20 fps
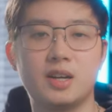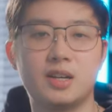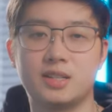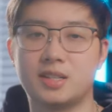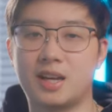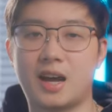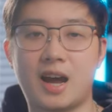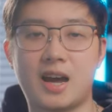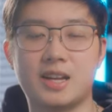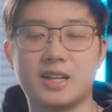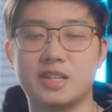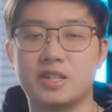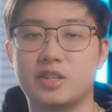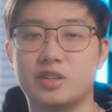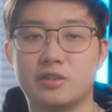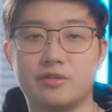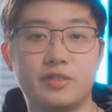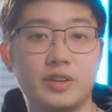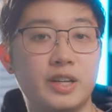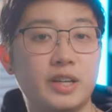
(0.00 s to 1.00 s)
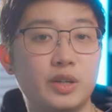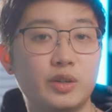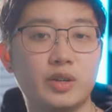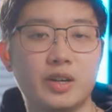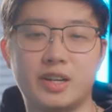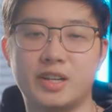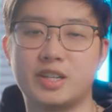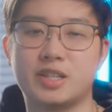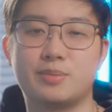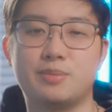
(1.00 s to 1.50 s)
to add into your video
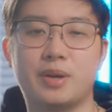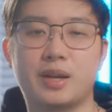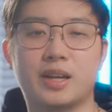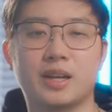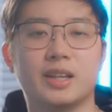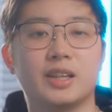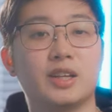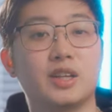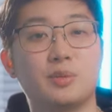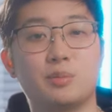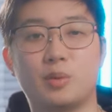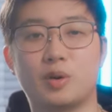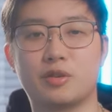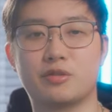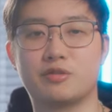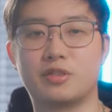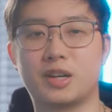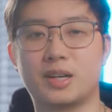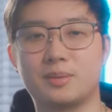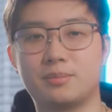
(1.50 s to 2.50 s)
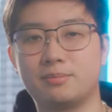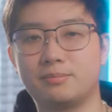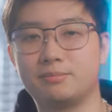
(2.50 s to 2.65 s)
and just make it a little more fun.